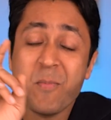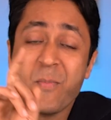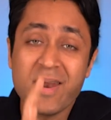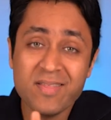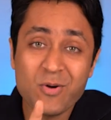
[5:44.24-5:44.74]

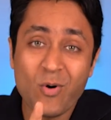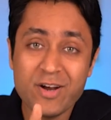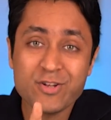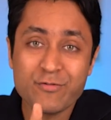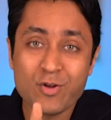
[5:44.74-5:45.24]
Better the
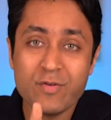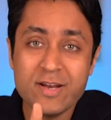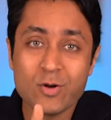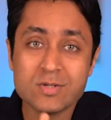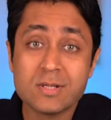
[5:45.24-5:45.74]
quality of your
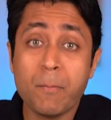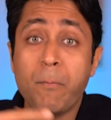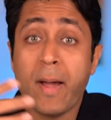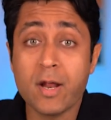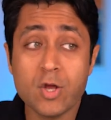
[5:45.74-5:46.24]
videos, the
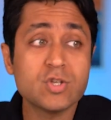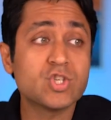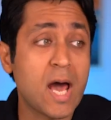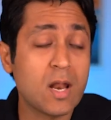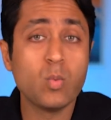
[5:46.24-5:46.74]
better your
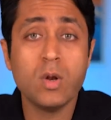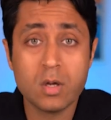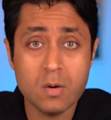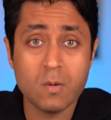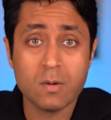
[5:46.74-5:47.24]
channel will
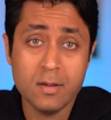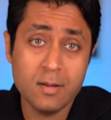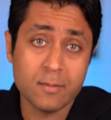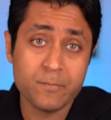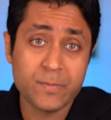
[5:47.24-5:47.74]
grow.
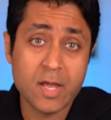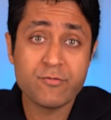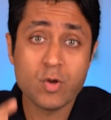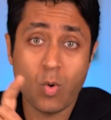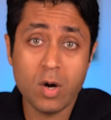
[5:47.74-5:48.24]
Yeah.
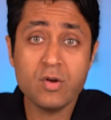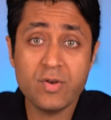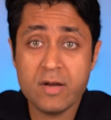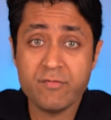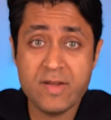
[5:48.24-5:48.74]
If you want to
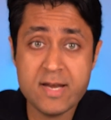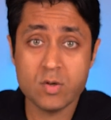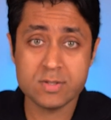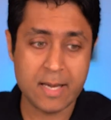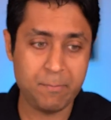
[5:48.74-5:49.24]
create
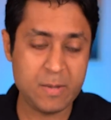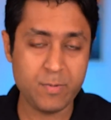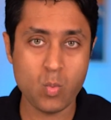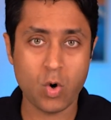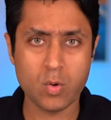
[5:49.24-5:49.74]
videos that
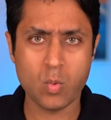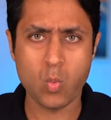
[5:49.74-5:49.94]
people want to